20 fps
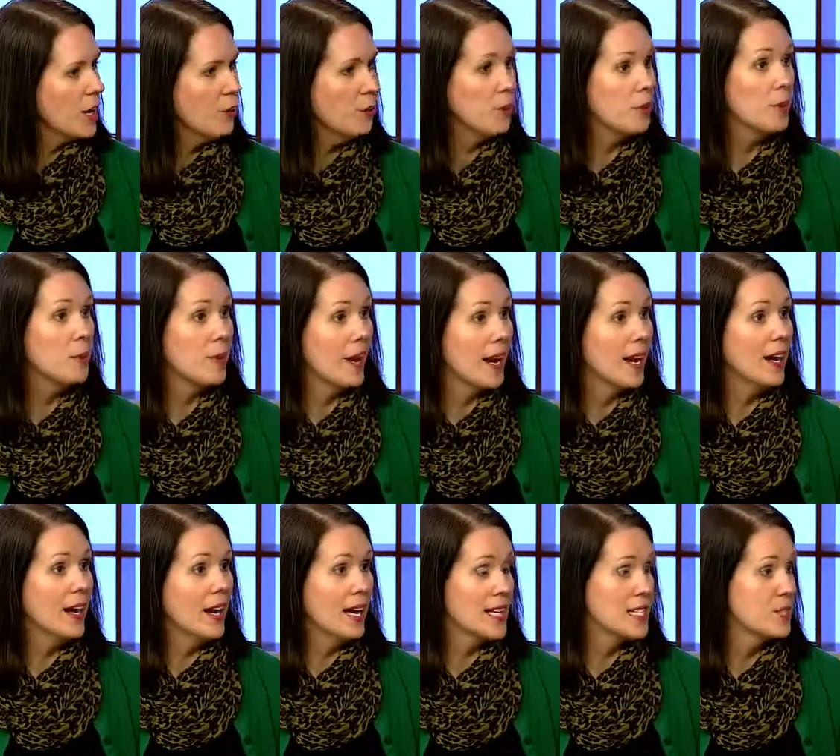Equitable
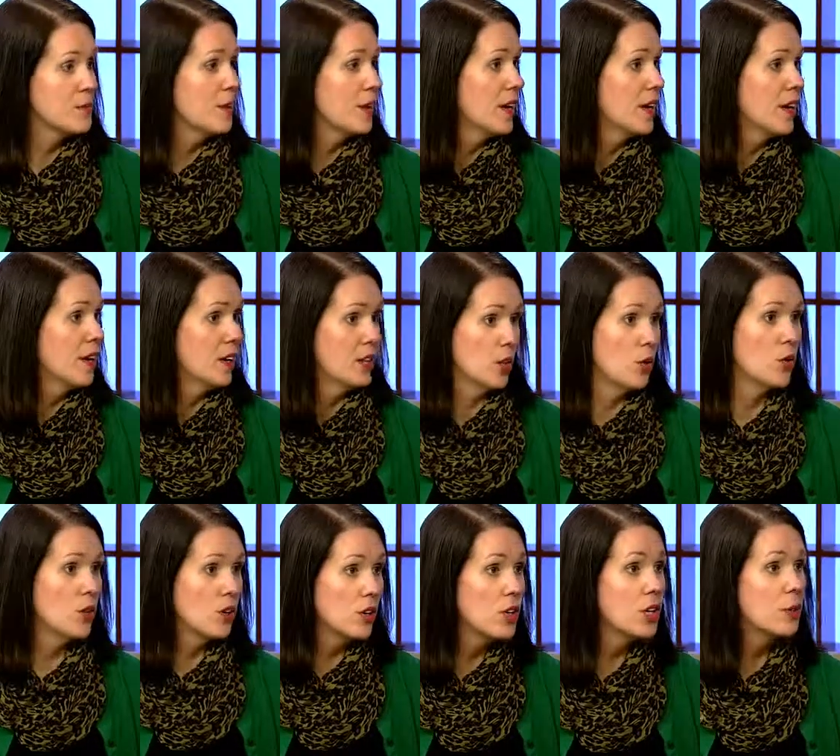Bank has been a
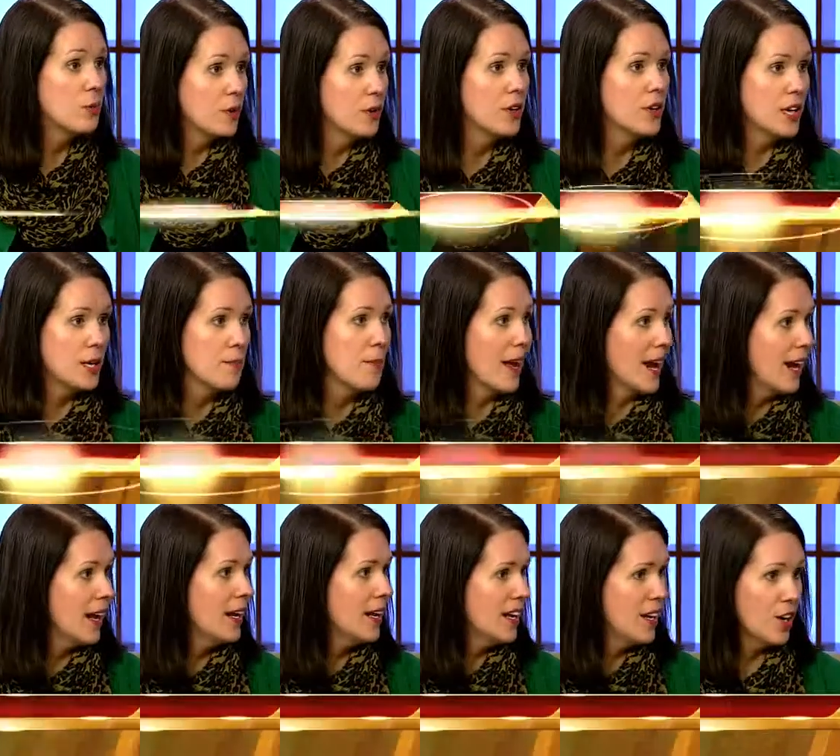local community
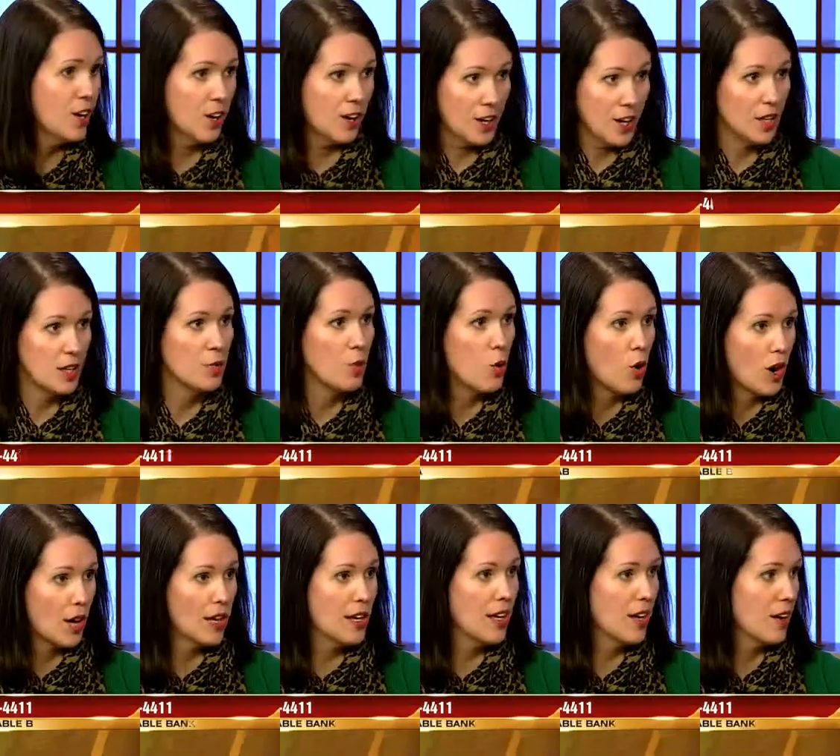bank here in the
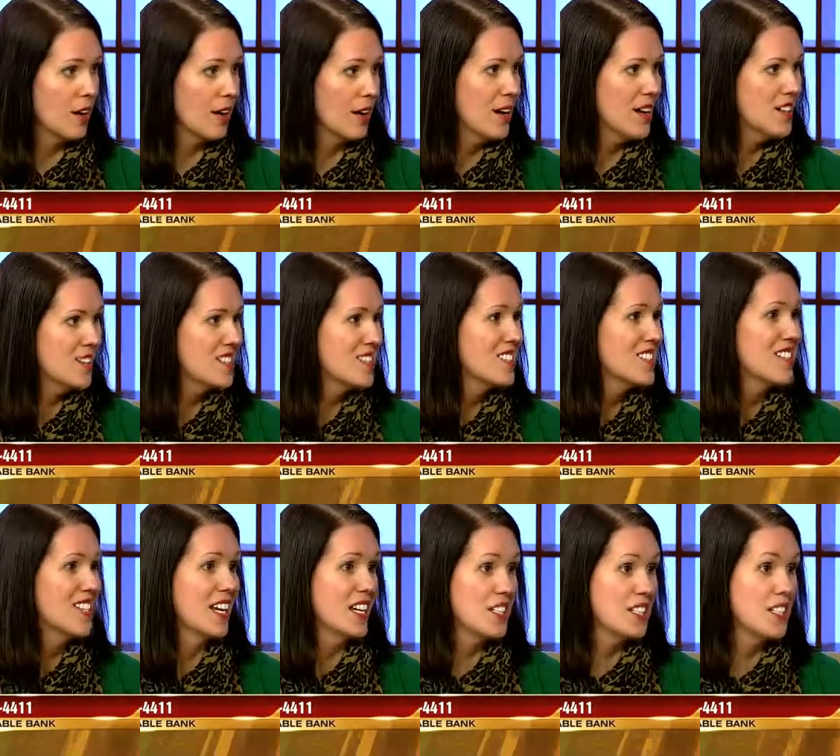Milwaukee area
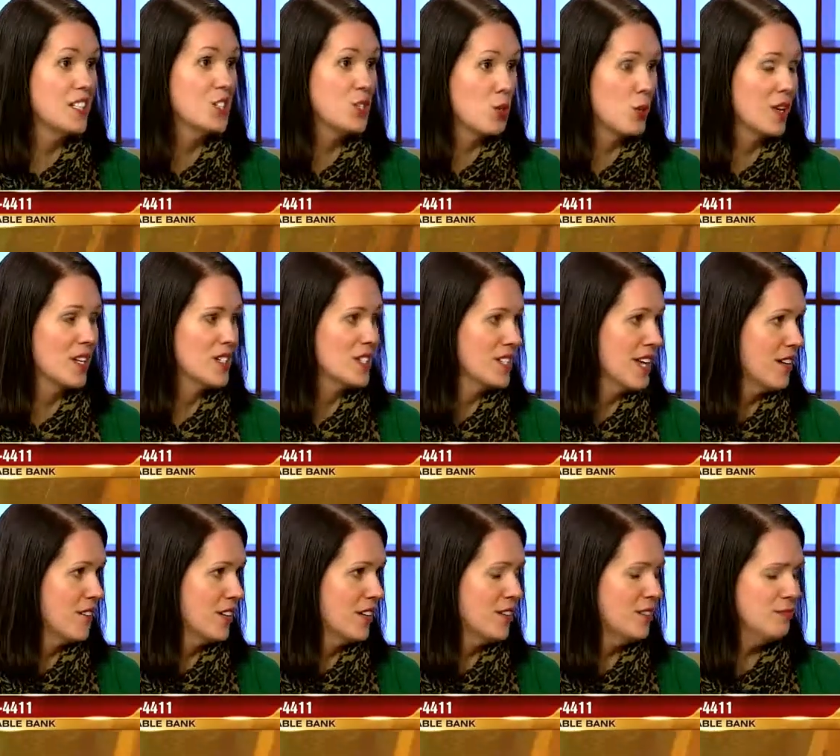since
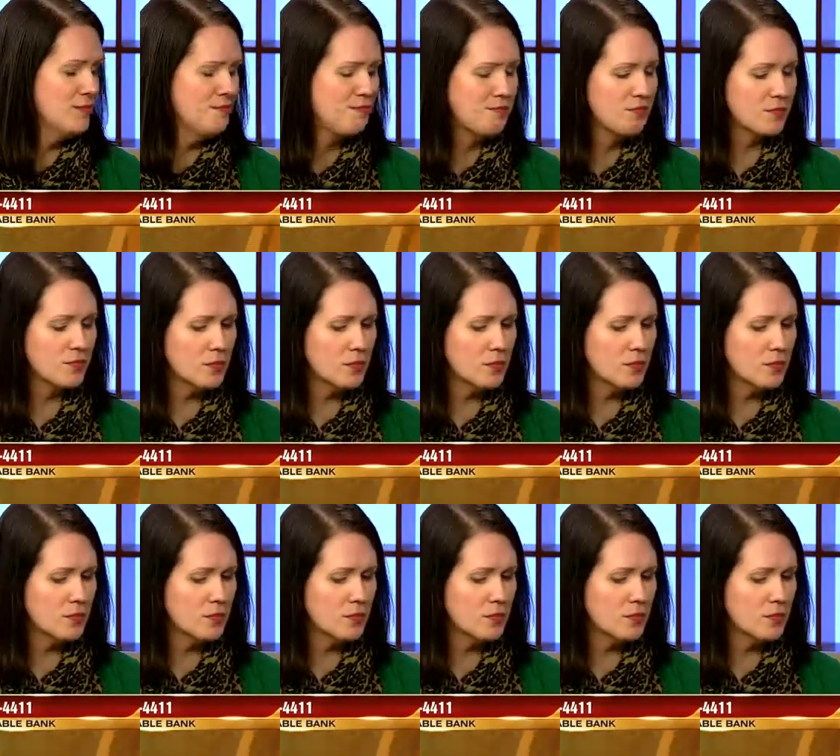1927.